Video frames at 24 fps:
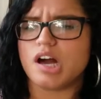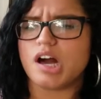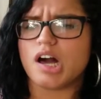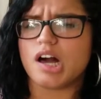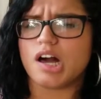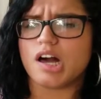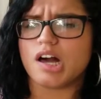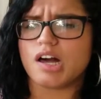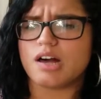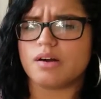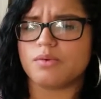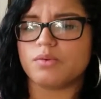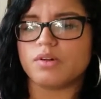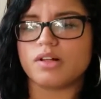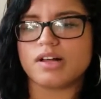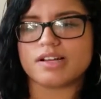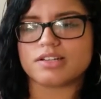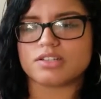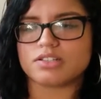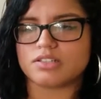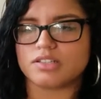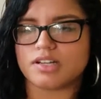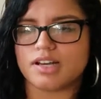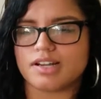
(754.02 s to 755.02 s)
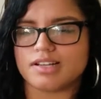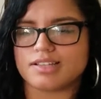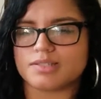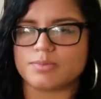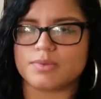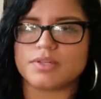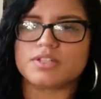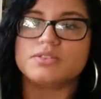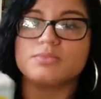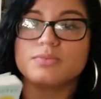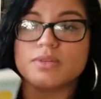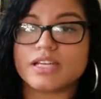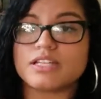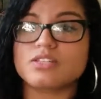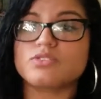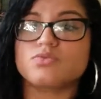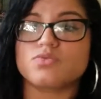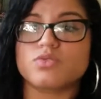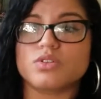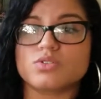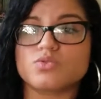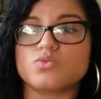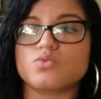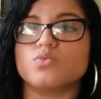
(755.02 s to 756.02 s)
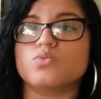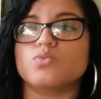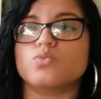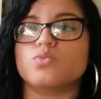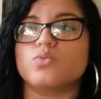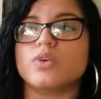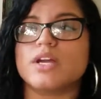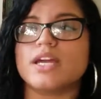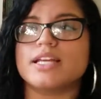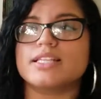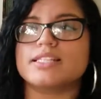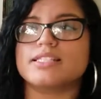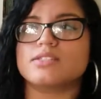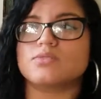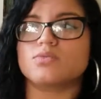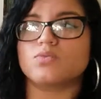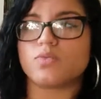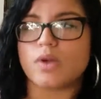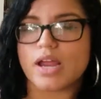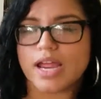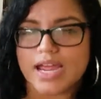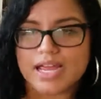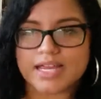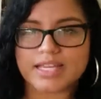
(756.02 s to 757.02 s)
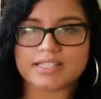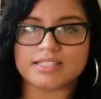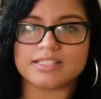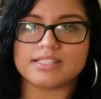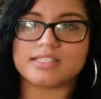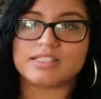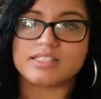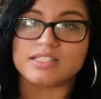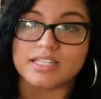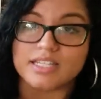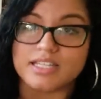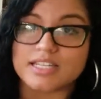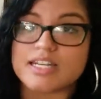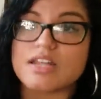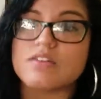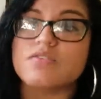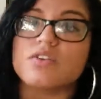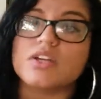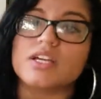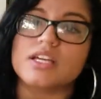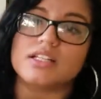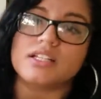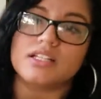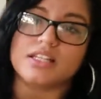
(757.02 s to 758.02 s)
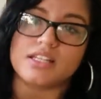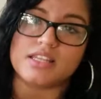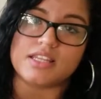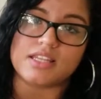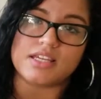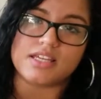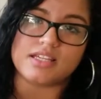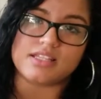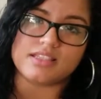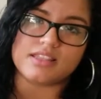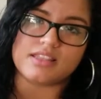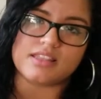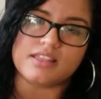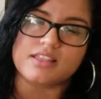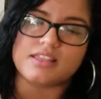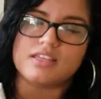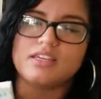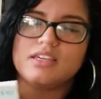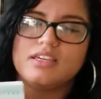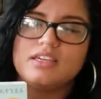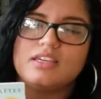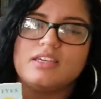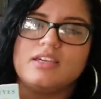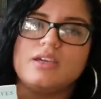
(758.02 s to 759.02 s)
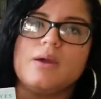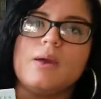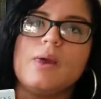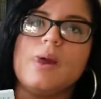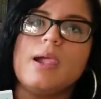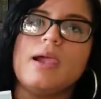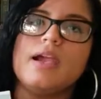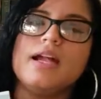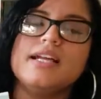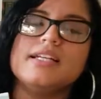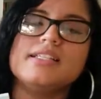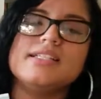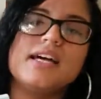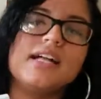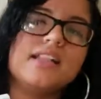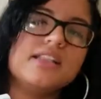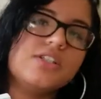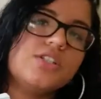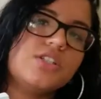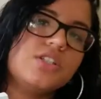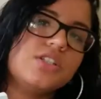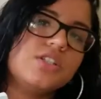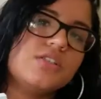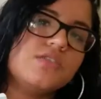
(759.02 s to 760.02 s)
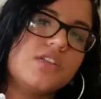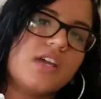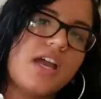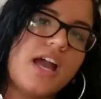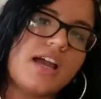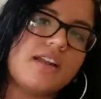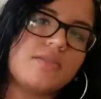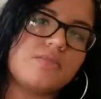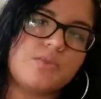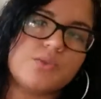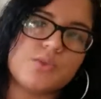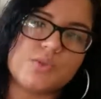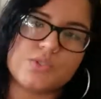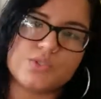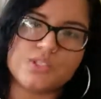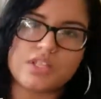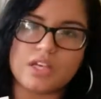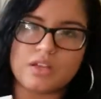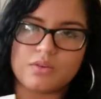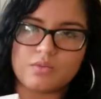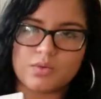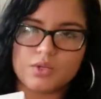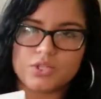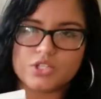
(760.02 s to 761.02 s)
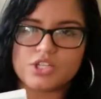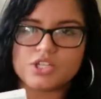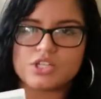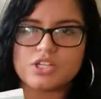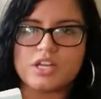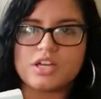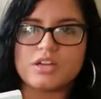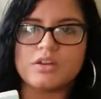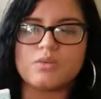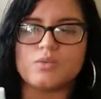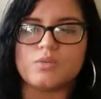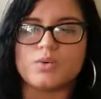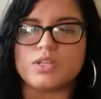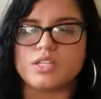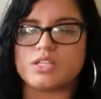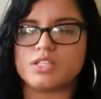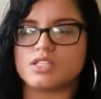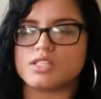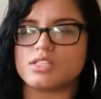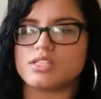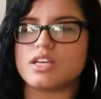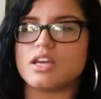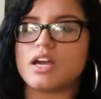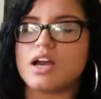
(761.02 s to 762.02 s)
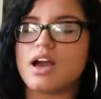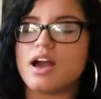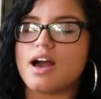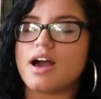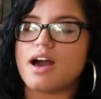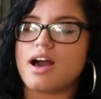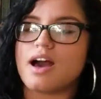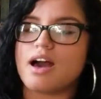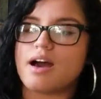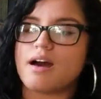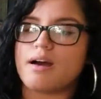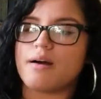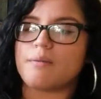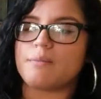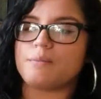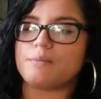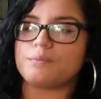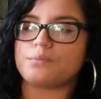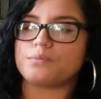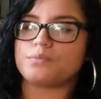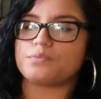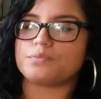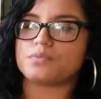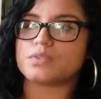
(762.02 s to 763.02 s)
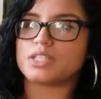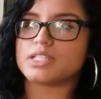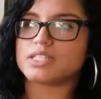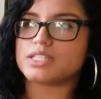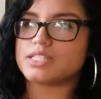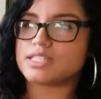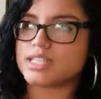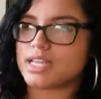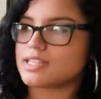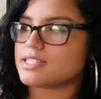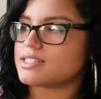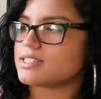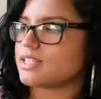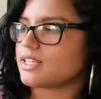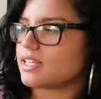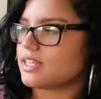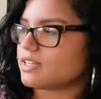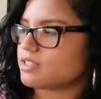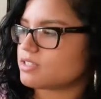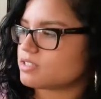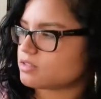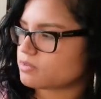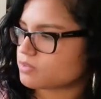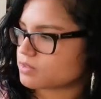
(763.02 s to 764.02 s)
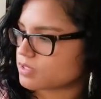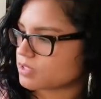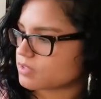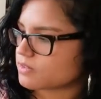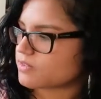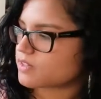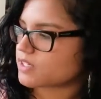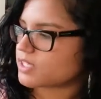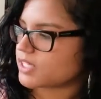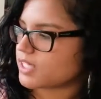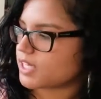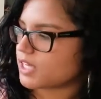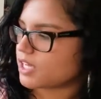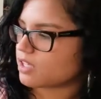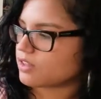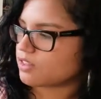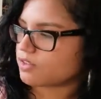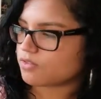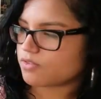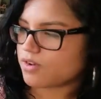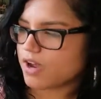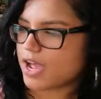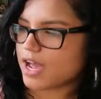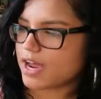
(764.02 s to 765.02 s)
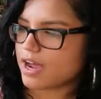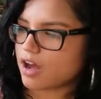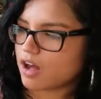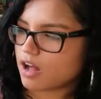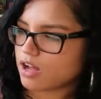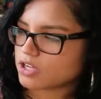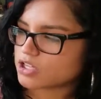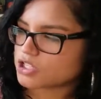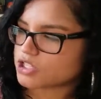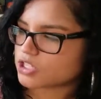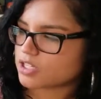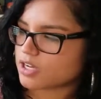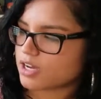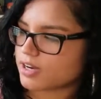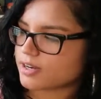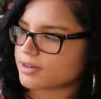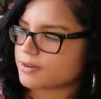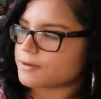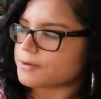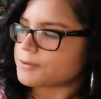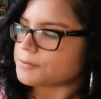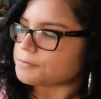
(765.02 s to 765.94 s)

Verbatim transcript: uh, well, actually not exponentially, but it's, it's, it's raised significantly the, the intelligence of the animals in which it was um, tested, specifically the rat Algernon.